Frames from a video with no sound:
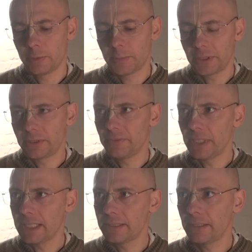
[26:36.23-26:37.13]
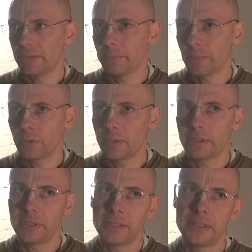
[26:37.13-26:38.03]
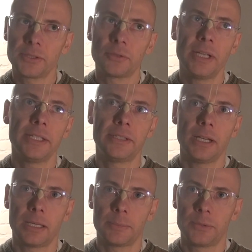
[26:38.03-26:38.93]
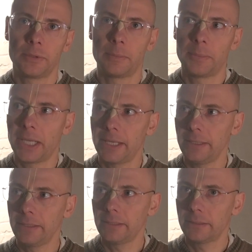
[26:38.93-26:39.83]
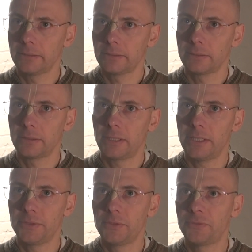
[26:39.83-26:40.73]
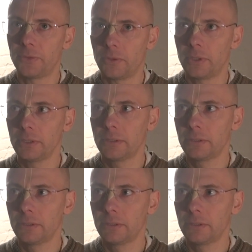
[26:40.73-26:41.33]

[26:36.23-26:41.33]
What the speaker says: but Vyasadeva did this great job to compile it into 4,